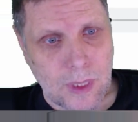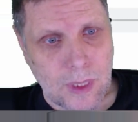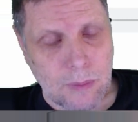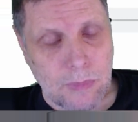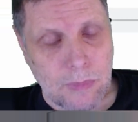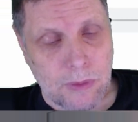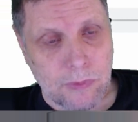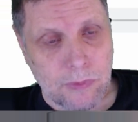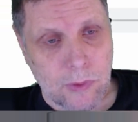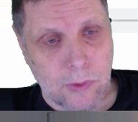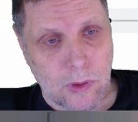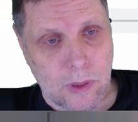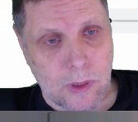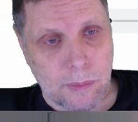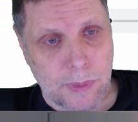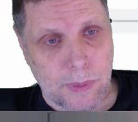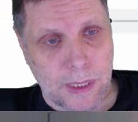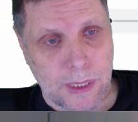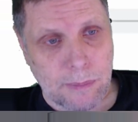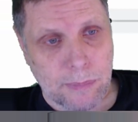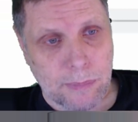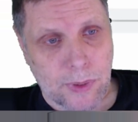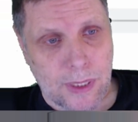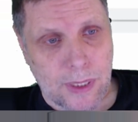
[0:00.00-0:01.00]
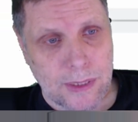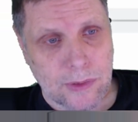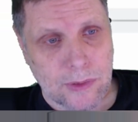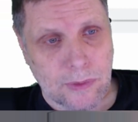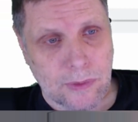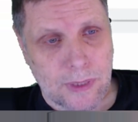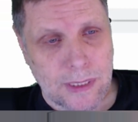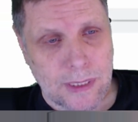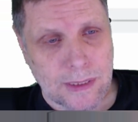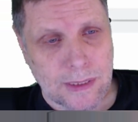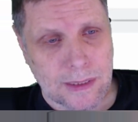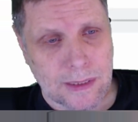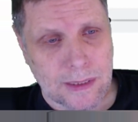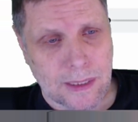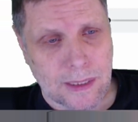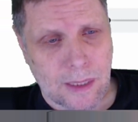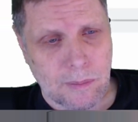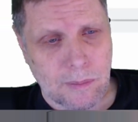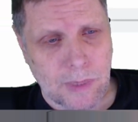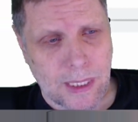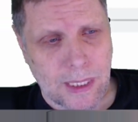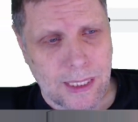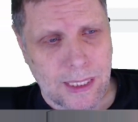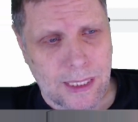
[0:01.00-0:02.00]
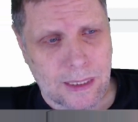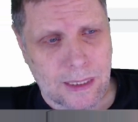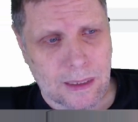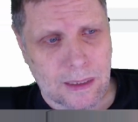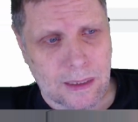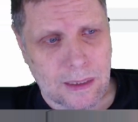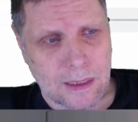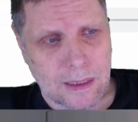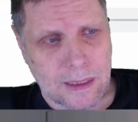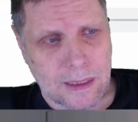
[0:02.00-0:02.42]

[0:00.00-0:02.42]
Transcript: before the big price raises come later.